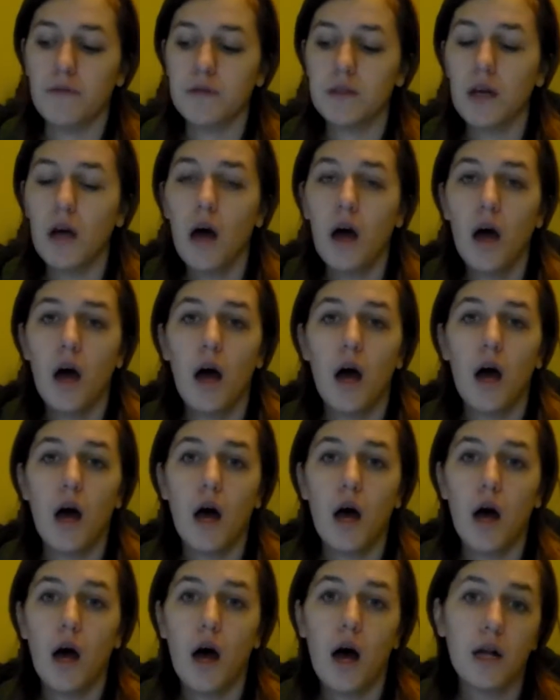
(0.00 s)
gifts
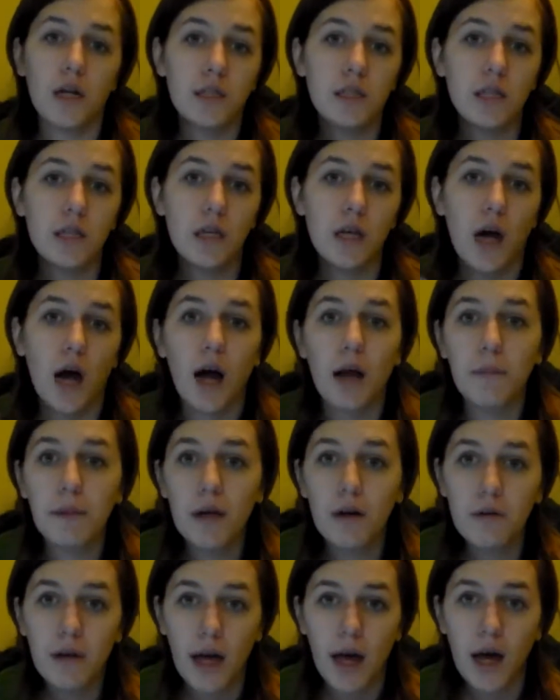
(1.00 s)
honestly, I'd
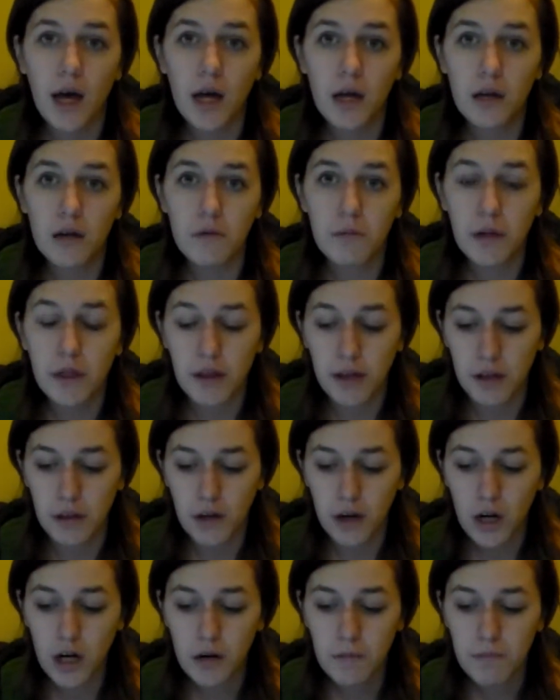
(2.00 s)
be okay with
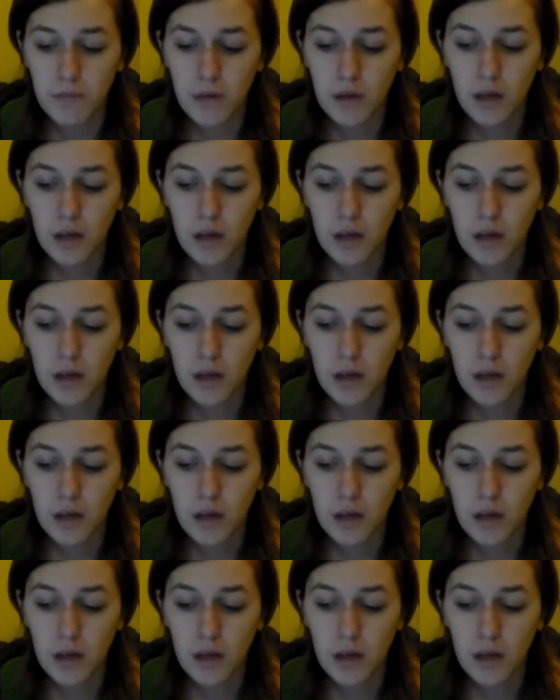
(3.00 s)
either.